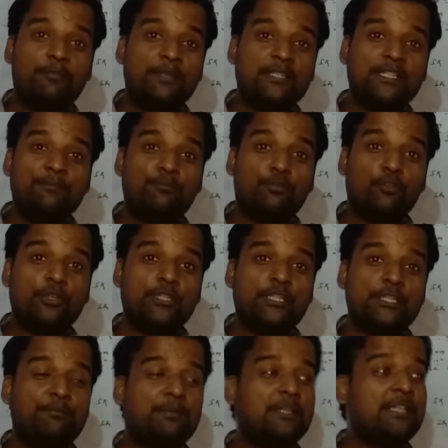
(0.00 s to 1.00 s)
present
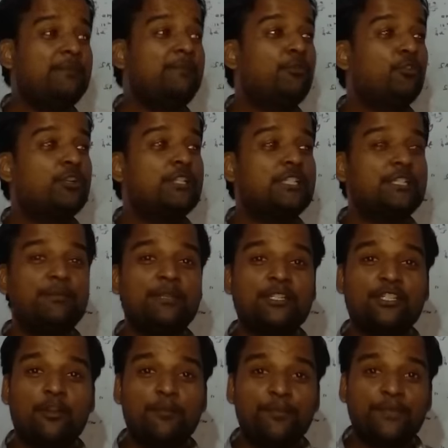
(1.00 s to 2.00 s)
progressive. Present progressive means
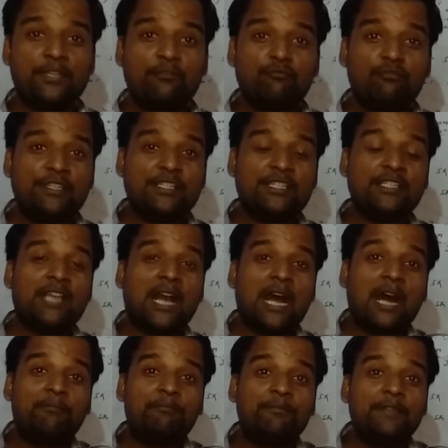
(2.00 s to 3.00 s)
something which is
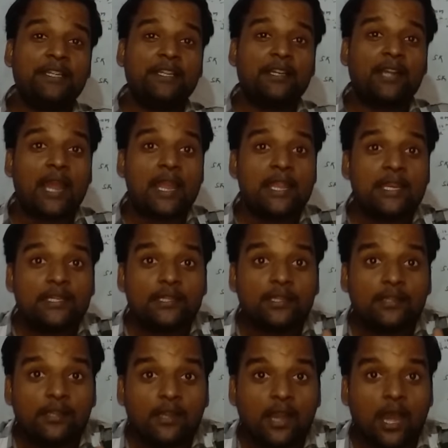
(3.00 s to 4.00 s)
happening right
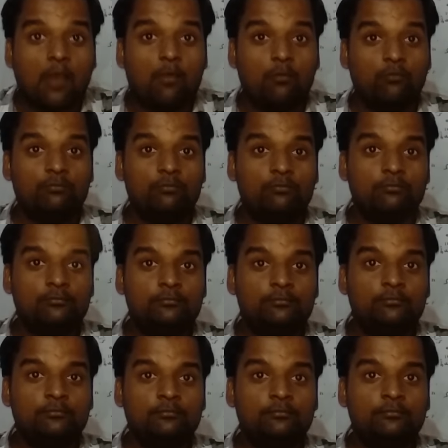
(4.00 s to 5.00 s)
now.
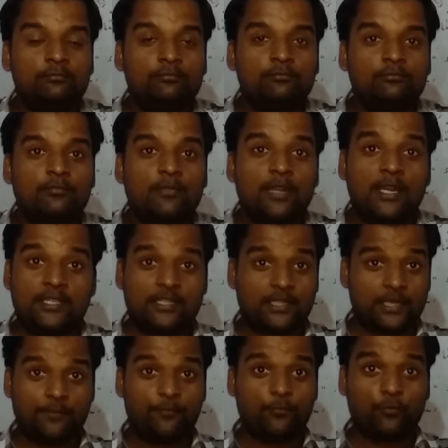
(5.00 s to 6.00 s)
Let's
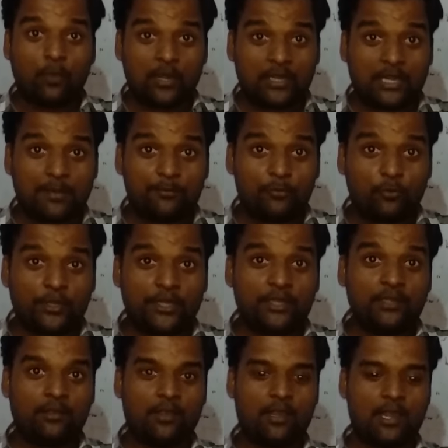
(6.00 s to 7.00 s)
say what I am
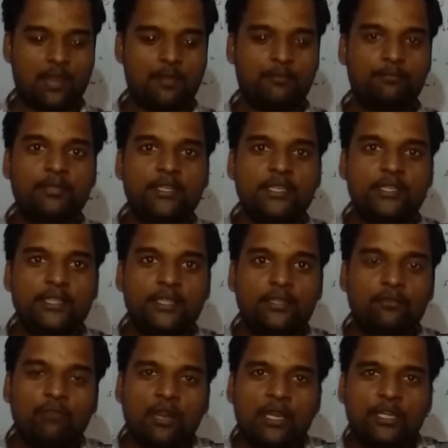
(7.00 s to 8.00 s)
doing, I am
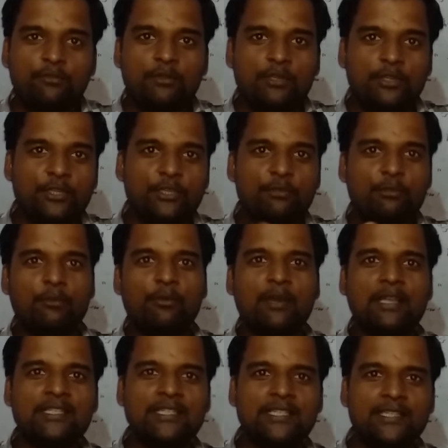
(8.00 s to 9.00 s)
teaching, what you are doing, you are
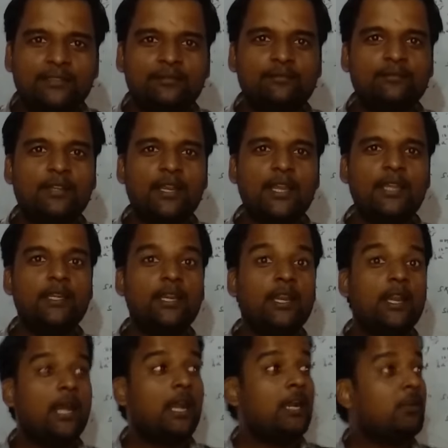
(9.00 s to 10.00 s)
watching, right?
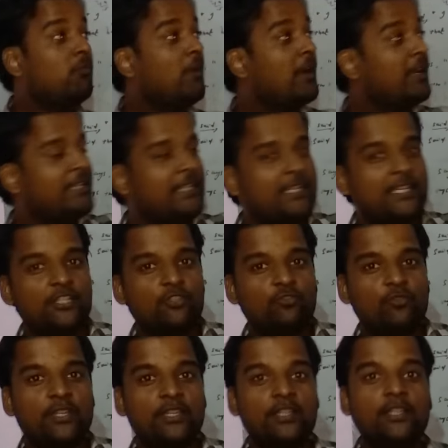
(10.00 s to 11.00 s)
And what he is
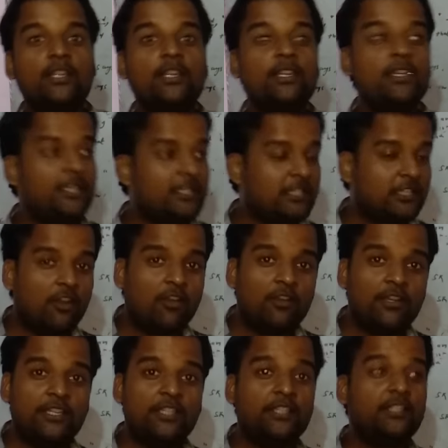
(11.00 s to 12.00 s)
doing, he is
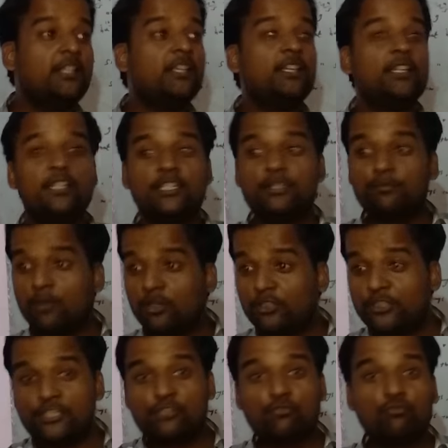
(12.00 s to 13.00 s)
learning, his mother
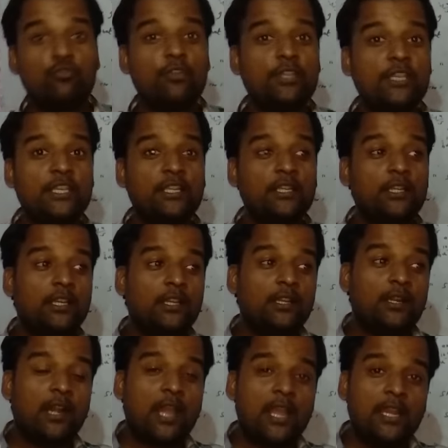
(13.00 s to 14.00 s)
is cooking.
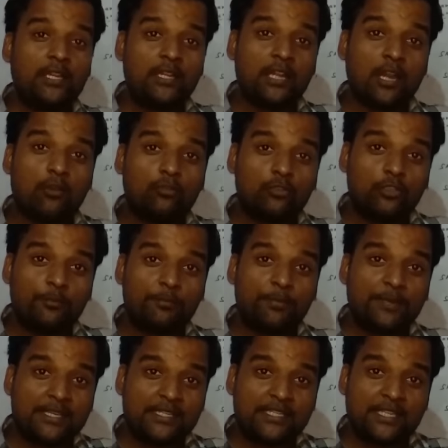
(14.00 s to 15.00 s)
Right now, the
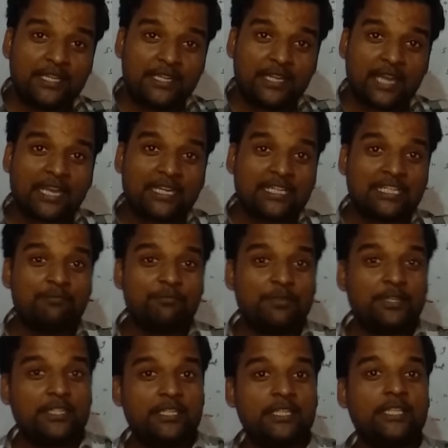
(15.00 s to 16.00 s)
present
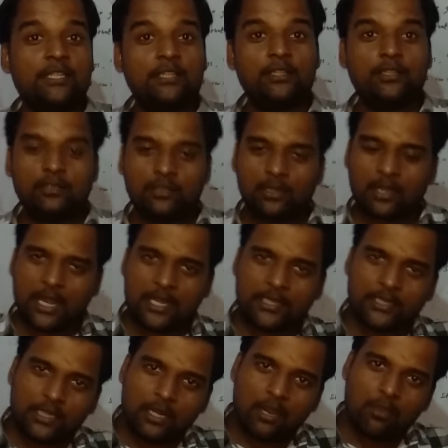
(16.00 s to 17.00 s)
activity,
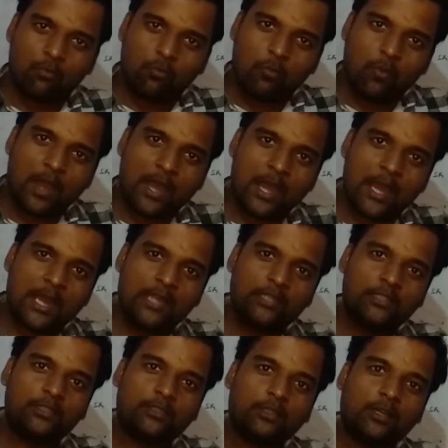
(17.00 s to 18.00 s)
right now
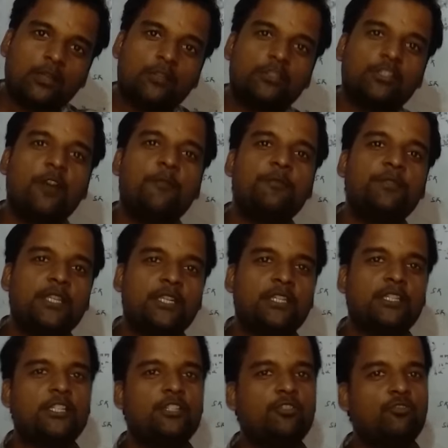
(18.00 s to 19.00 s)
what the
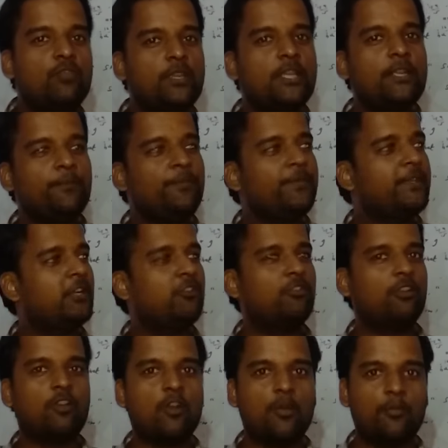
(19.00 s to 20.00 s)
subject is doing, it
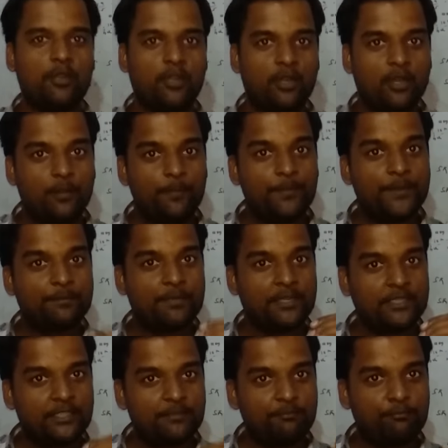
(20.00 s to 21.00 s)
will come under
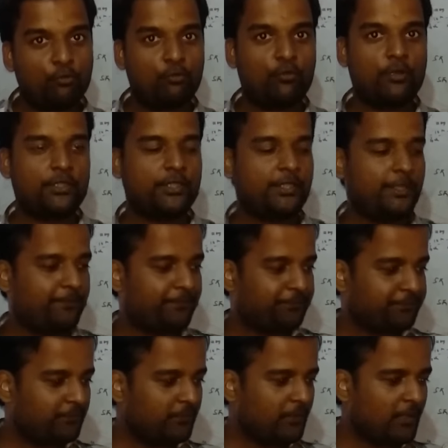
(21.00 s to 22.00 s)
present progressive.
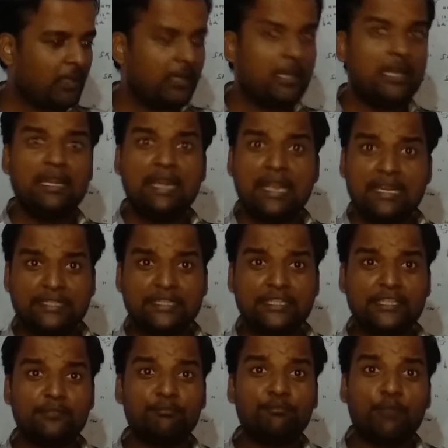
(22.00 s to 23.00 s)
Next
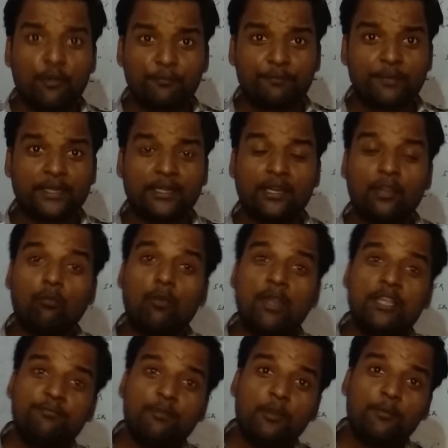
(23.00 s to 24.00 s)
is perfect. Why
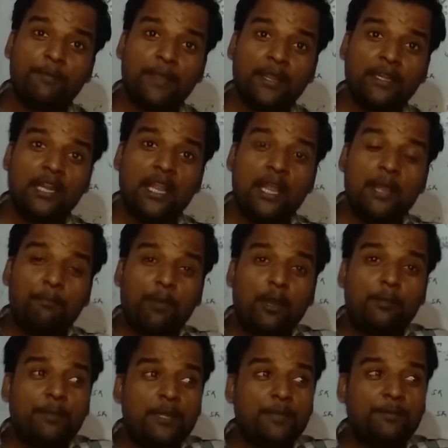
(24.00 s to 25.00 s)
is perfect?
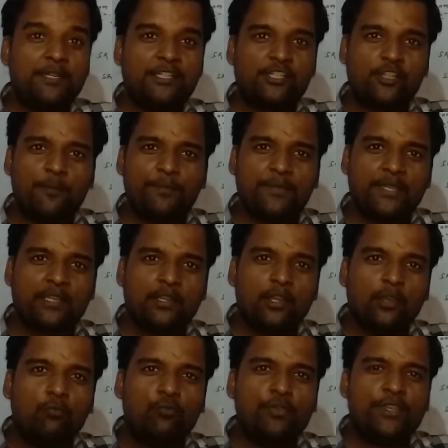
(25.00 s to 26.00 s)
Perfect means something
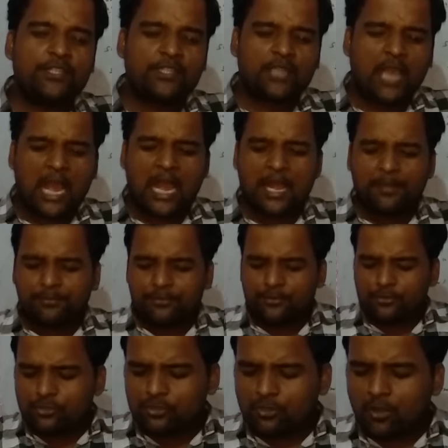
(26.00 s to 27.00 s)
which I have
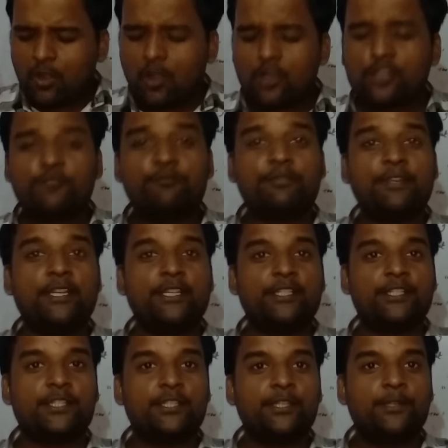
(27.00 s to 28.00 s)
just
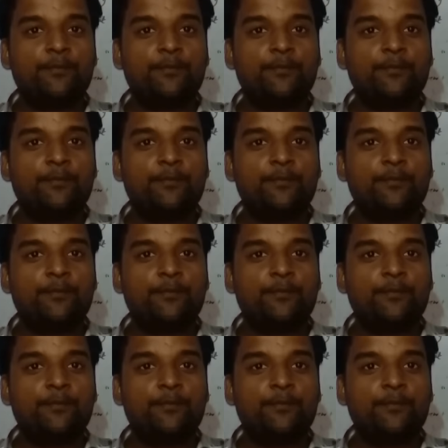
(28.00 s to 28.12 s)
finished.